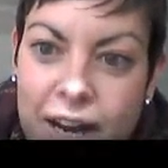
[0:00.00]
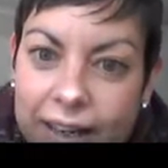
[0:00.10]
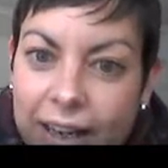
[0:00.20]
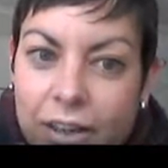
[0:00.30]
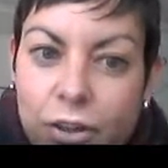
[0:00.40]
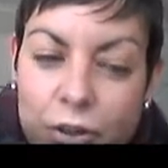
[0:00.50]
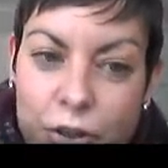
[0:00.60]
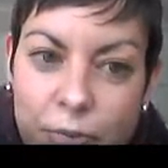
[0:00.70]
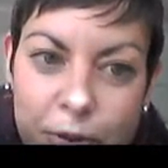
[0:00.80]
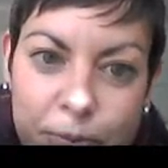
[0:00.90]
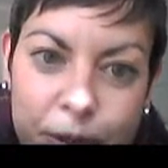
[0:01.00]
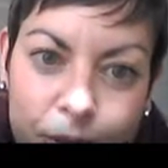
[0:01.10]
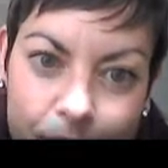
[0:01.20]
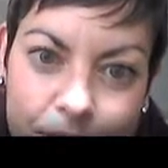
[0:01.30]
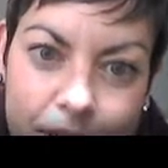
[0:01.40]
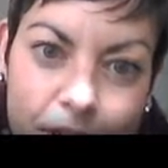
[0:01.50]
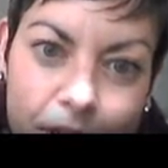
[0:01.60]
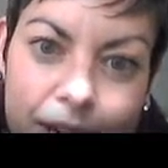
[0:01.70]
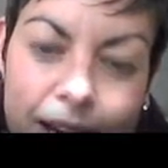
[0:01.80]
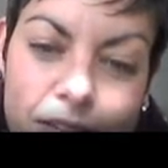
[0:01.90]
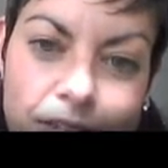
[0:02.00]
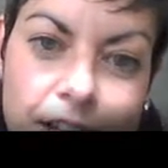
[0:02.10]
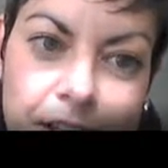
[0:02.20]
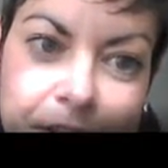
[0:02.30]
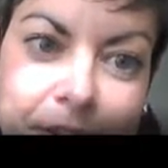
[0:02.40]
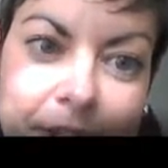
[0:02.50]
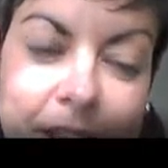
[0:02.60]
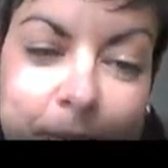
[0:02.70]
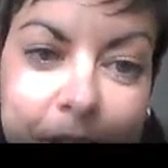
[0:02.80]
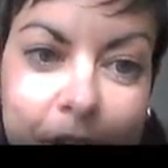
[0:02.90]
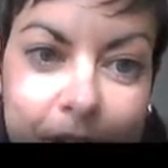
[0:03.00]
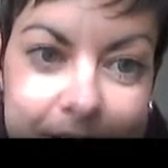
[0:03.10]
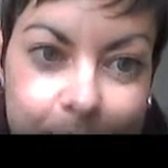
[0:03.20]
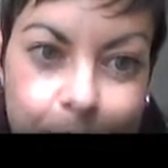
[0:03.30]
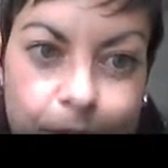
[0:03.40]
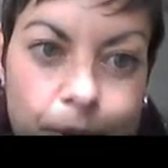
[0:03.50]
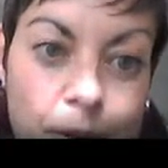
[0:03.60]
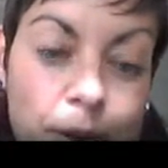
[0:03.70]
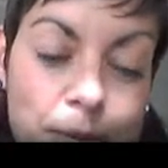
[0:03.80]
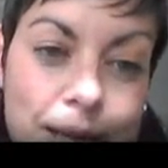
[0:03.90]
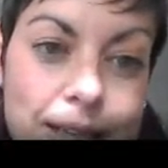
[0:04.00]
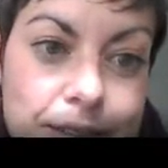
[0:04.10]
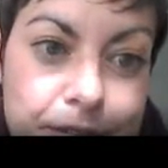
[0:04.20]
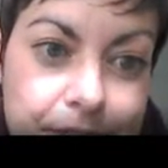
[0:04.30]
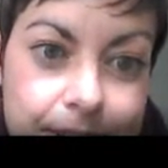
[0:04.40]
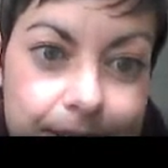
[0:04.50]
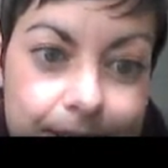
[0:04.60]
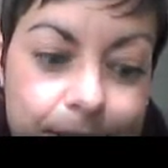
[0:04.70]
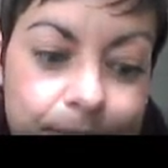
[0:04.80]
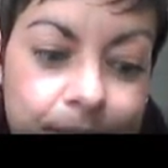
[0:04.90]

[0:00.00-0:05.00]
I can contribute because I know I have value and I belong somewhere where I want to make a difference.